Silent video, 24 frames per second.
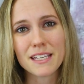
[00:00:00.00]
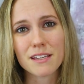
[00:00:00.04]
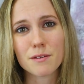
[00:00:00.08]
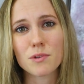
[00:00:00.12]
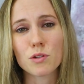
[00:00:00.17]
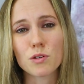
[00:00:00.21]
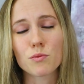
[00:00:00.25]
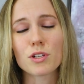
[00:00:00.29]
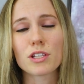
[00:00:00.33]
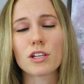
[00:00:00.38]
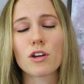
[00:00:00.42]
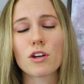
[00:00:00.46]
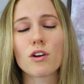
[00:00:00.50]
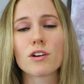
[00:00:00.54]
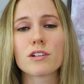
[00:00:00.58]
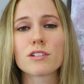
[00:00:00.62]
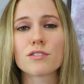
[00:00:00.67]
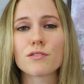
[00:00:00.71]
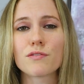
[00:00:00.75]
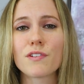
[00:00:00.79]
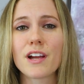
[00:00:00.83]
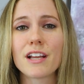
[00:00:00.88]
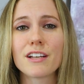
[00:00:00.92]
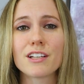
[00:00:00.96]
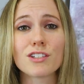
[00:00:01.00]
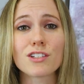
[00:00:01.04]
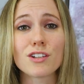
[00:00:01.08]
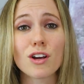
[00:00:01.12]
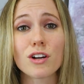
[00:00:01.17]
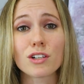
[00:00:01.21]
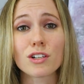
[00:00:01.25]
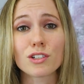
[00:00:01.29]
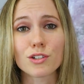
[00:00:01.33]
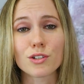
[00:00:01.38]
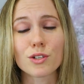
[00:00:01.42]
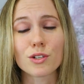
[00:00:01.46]
it can be really hard to find a
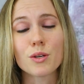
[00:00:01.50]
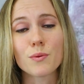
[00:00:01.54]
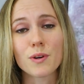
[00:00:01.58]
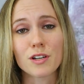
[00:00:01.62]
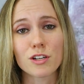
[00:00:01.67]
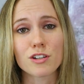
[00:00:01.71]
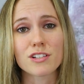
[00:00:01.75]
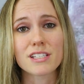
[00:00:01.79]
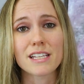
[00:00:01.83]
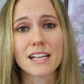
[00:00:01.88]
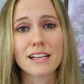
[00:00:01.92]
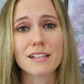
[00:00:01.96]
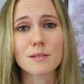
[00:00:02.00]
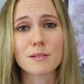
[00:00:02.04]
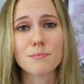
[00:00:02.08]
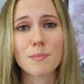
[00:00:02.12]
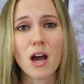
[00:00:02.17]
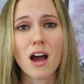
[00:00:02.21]
doctor who understands